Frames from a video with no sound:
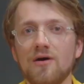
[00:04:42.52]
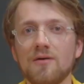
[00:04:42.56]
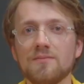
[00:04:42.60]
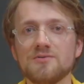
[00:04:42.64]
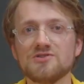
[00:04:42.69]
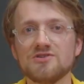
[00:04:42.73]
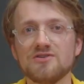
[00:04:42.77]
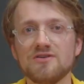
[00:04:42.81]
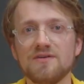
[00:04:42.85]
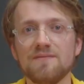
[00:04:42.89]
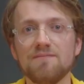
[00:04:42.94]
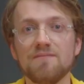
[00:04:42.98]

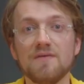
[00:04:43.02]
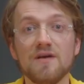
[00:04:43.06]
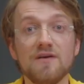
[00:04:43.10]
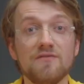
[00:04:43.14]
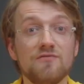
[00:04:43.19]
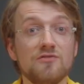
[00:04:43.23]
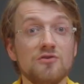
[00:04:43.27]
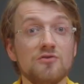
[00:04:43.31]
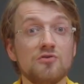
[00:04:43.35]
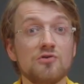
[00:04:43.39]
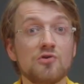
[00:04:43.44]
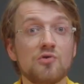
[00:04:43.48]
option
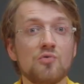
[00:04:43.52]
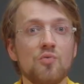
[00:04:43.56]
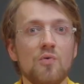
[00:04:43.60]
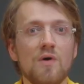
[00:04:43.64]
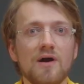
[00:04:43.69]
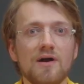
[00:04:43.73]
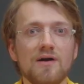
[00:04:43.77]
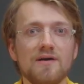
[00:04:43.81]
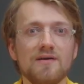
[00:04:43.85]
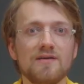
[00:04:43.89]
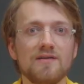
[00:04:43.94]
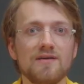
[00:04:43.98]
if you
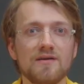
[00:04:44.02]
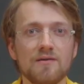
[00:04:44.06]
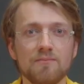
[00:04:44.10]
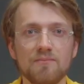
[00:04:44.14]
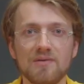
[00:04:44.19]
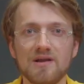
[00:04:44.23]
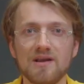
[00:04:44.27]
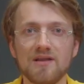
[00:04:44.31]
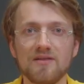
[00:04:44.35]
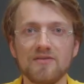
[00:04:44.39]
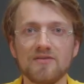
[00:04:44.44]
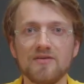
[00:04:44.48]
require the
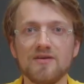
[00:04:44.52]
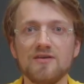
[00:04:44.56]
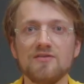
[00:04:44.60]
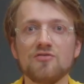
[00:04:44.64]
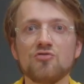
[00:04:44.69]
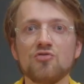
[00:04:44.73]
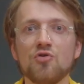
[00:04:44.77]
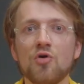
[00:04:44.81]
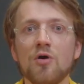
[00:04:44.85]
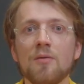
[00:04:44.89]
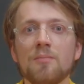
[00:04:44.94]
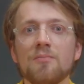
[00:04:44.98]
ability
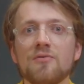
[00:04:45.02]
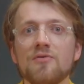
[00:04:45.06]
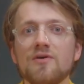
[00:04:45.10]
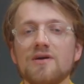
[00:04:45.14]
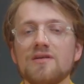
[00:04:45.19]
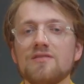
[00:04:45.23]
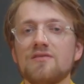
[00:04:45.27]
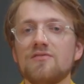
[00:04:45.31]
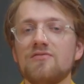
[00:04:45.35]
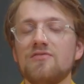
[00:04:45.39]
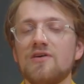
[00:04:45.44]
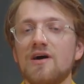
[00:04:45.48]
to
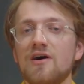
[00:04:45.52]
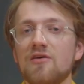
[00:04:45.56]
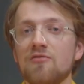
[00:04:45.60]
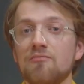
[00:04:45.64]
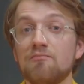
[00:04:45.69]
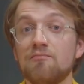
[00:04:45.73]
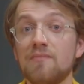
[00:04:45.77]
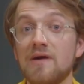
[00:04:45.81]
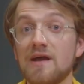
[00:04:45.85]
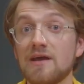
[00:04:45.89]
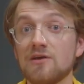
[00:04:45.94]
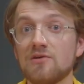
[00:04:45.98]
operate the valve
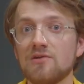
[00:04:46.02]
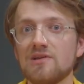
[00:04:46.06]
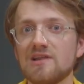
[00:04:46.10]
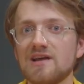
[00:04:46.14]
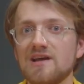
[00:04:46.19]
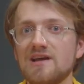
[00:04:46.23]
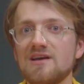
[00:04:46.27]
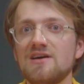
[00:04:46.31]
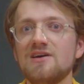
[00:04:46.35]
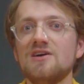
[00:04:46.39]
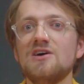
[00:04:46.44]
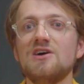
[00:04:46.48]

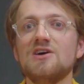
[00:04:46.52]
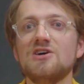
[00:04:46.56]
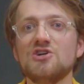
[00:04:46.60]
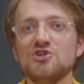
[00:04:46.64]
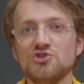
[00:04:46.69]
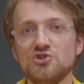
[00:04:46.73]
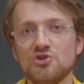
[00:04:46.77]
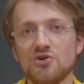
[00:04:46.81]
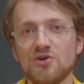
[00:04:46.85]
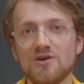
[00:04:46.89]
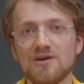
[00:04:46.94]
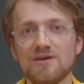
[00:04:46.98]
manually
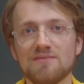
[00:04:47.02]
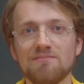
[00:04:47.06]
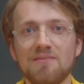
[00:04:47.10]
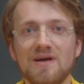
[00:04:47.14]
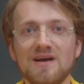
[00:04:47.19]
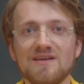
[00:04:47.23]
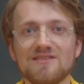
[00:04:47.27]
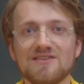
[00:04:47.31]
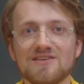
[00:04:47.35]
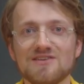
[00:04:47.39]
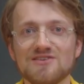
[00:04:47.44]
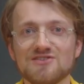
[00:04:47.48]
during
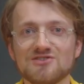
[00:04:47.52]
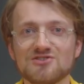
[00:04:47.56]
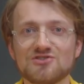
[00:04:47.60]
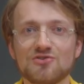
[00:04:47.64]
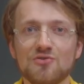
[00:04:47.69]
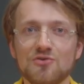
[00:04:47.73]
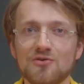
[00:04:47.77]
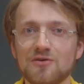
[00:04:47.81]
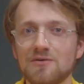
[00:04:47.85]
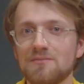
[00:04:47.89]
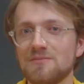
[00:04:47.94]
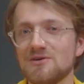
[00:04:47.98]
maintenance
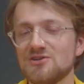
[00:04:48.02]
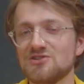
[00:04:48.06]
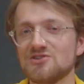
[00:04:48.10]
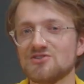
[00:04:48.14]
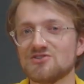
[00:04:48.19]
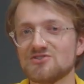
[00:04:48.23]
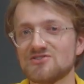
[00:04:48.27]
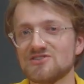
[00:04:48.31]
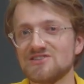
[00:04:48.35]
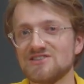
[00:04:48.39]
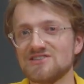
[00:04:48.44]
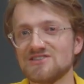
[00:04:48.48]
or
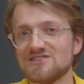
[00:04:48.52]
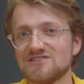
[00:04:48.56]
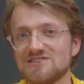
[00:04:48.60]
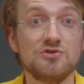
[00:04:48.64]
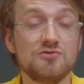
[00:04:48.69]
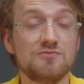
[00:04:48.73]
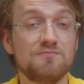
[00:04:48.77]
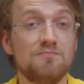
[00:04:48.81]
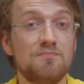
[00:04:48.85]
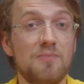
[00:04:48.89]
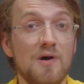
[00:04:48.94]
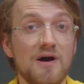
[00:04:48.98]
emergencies.
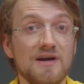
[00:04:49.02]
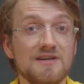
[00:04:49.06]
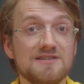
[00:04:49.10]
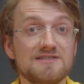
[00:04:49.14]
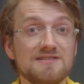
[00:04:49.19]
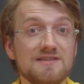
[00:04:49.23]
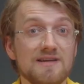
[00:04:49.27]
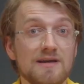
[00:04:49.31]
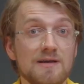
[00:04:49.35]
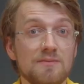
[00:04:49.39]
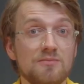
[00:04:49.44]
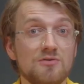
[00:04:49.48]
Choose
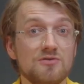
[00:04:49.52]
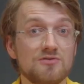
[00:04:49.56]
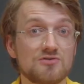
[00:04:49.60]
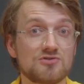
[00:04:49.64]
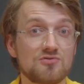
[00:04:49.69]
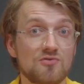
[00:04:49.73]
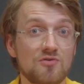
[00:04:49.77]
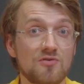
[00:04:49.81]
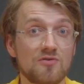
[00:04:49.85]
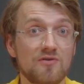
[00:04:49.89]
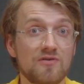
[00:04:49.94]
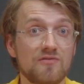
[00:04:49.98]
bistable
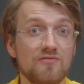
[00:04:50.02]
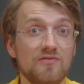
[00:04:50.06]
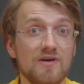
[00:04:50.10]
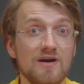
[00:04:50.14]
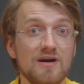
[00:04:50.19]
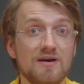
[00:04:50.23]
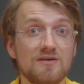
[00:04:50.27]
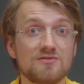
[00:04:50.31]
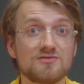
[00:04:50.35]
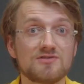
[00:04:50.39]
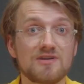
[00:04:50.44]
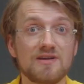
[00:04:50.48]
solenoid
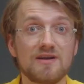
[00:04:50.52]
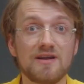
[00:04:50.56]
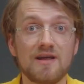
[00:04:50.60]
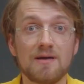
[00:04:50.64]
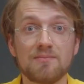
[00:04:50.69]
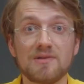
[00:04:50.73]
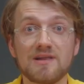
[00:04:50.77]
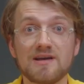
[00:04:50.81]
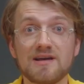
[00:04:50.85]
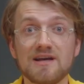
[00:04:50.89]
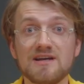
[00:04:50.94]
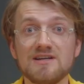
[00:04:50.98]
valves in
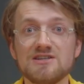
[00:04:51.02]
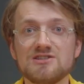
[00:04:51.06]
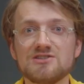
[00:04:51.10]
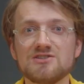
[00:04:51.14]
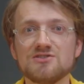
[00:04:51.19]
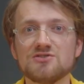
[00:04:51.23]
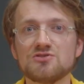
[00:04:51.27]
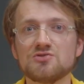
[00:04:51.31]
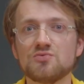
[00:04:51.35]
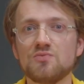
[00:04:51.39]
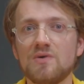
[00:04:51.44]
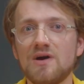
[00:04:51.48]

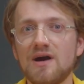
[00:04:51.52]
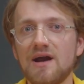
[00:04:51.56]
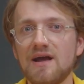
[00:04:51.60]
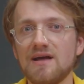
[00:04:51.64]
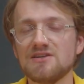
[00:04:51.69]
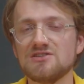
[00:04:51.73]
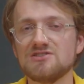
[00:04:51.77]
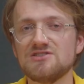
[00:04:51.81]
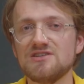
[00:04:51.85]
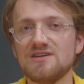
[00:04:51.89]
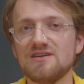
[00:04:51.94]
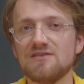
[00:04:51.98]
applications where
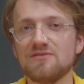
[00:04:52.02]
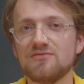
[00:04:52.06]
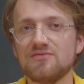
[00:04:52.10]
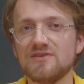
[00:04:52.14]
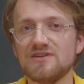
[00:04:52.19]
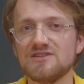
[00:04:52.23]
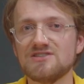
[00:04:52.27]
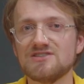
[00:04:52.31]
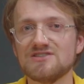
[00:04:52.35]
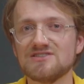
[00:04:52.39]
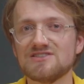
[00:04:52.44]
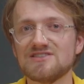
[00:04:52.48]
energy
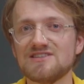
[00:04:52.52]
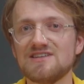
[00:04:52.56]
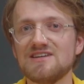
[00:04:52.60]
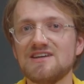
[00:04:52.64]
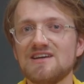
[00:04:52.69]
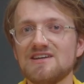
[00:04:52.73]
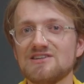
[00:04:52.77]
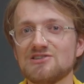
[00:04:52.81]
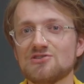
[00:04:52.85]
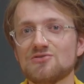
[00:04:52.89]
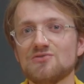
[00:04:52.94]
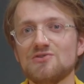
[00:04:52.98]

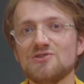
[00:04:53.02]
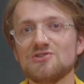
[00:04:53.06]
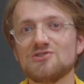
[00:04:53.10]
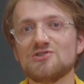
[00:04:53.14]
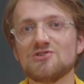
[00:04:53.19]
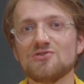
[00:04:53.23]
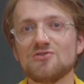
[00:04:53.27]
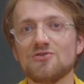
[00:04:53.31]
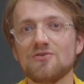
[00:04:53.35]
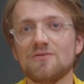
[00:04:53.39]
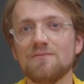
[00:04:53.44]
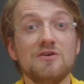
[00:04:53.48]
efficiency is
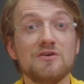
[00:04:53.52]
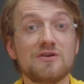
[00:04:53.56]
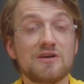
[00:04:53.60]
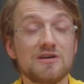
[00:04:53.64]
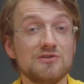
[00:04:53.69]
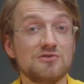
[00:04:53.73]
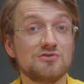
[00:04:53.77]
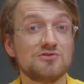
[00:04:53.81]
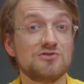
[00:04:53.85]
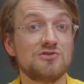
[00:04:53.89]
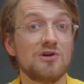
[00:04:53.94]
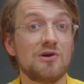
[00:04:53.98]
crucial. You can
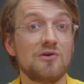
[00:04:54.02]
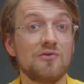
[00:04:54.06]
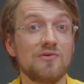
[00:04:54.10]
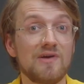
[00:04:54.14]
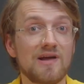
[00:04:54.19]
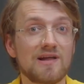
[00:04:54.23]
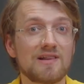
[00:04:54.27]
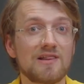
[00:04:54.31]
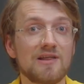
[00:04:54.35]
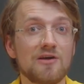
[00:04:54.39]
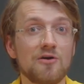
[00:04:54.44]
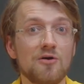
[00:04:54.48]
use
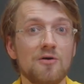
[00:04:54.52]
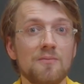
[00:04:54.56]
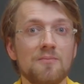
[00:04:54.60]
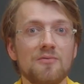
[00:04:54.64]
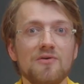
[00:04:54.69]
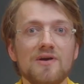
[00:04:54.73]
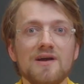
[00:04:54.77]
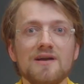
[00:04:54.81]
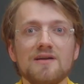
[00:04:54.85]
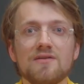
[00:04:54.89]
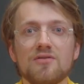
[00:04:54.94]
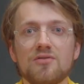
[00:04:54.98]
directly
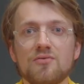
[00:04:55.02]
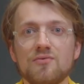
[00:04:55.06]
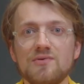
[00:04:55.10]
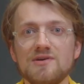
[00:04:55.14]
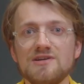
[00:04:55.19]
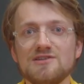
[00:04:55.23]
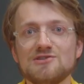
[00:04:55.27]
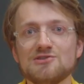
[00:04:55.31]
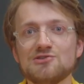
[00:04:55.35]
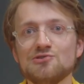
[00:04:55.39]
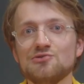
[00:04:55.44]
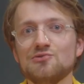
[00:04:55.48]
operated
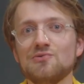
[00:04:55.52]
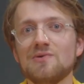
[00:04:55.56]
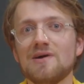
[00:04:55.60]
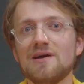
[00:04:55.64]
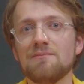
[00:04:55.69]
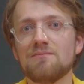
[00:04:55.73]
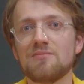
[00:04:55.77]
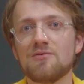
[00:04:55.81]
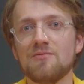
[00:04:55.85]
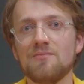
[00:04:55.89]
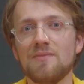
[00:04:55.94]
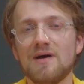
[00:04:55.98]

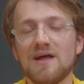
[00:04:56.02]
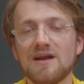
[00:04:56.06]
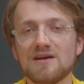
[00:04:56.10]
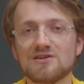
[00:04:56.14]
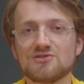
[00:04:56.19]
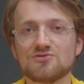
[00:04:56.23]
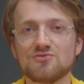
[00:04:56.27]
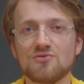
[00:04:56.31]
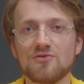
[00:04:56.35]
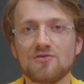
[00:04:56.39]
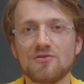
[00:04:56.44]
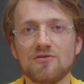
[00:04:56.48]
3-2-way pneumatic
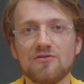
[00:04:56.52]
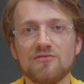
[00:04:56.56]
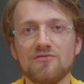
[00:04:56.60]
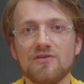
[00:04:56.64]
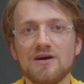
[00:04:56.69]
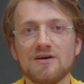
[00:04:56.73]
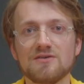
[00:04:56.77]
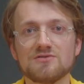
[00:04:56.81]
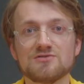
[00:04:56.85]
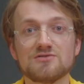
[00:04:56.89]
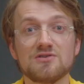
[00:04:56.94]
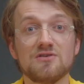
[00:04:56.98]
solenoid
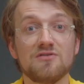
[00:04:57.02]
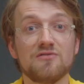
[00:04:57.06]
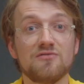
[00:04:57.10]
valves